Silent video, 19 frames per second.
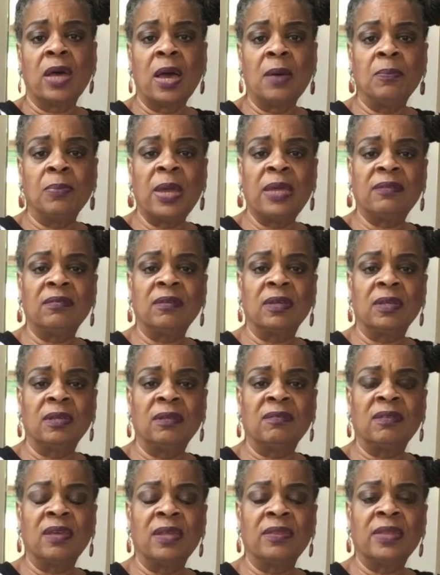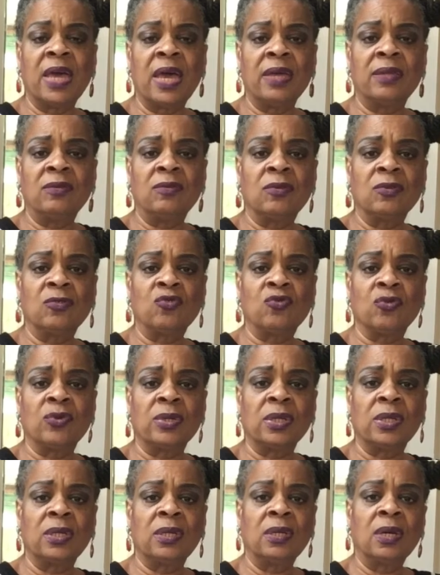I basically said that just
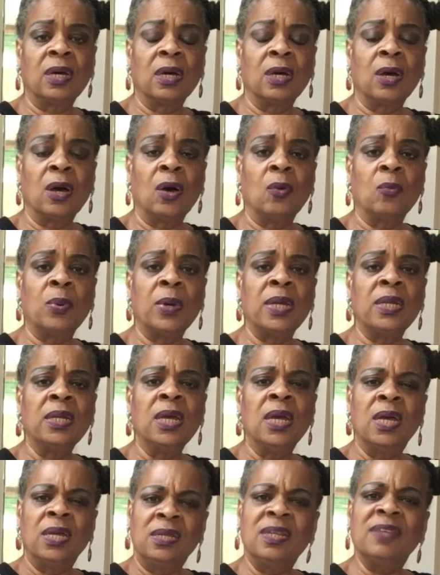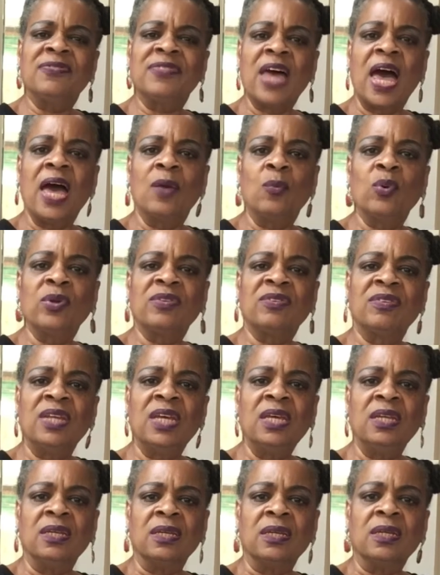shortly ago, but decide what's
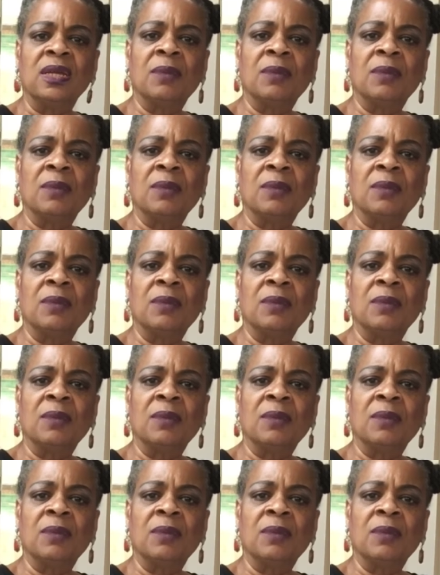needed.